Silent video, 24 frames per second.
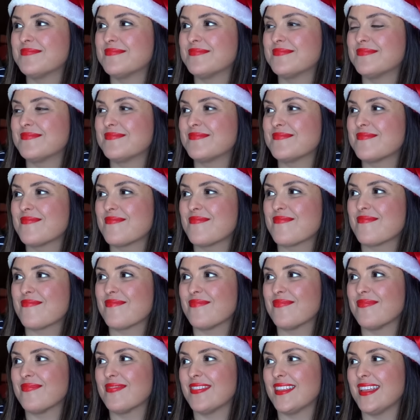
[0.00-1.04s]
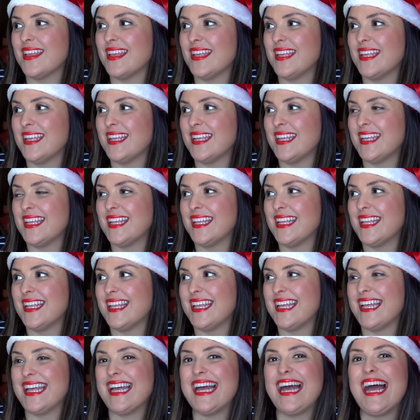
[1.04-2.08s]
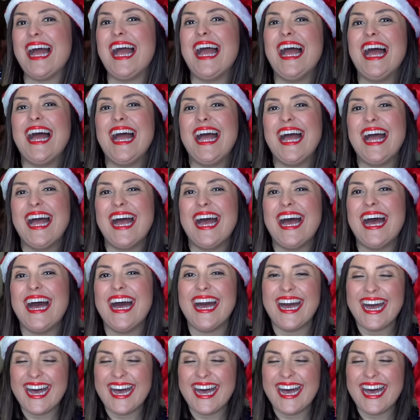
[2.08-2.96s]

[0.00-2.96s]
[no speech]